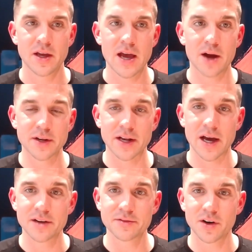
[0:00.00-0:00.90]
how did
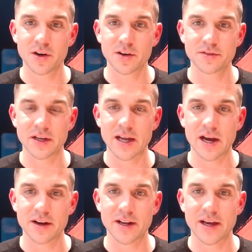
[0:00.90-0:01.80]
I evolve and
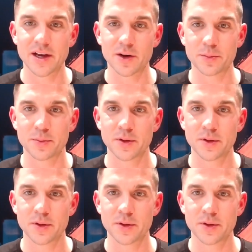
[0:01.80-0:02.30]
how did I help